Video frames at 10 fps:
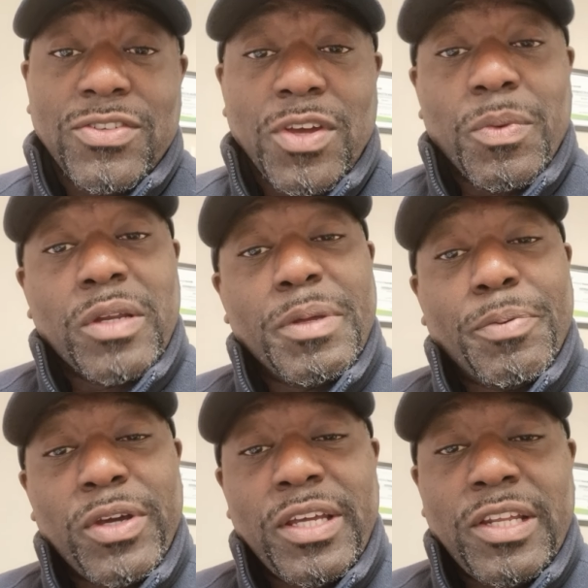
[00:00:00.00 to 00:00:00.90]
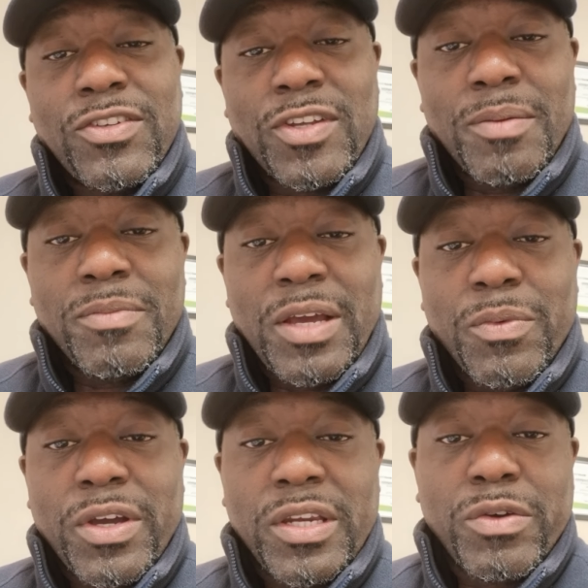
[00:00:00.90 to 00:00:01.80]
So we're going to be putting in some
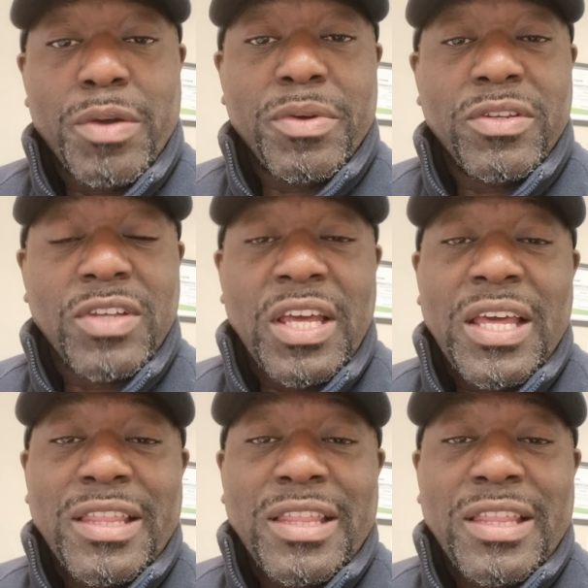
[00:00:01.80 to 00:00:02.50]
networking equipment